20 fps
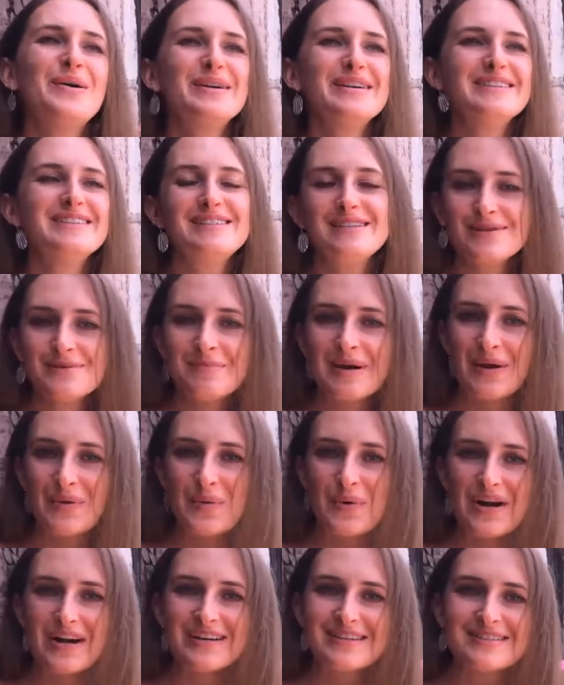or to do my
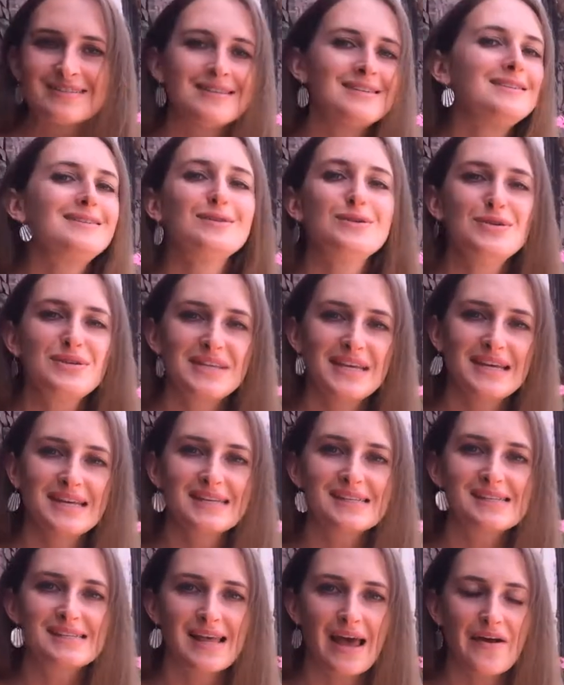work, to do
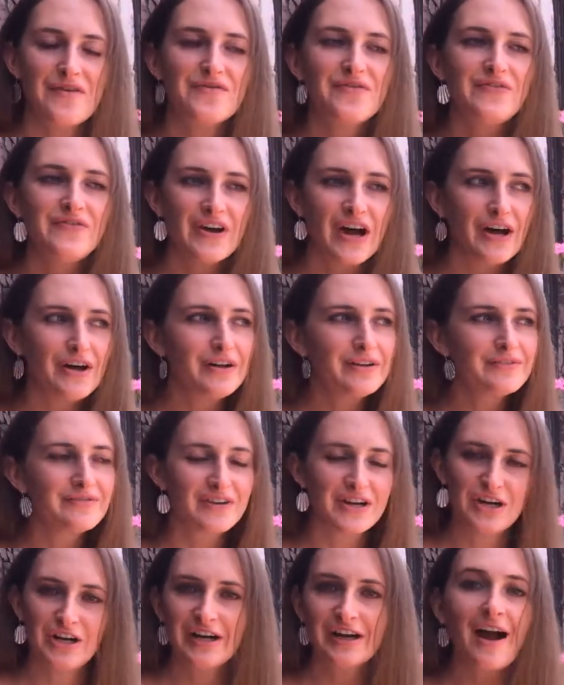things that felt
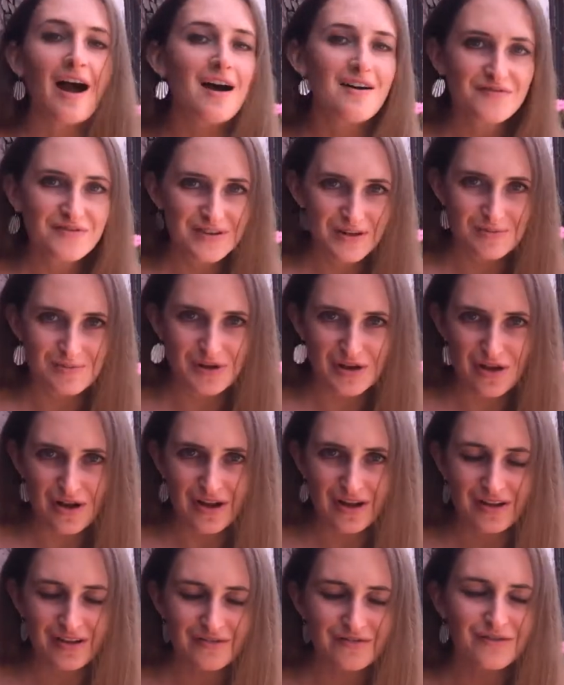very
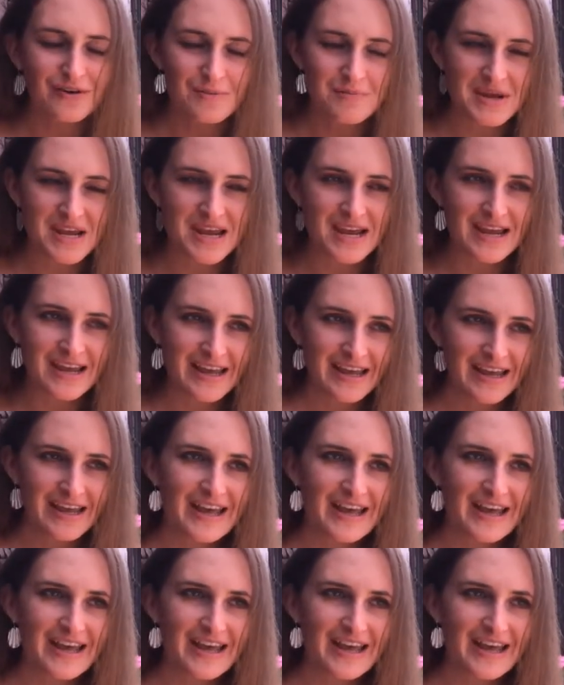comfortable for me,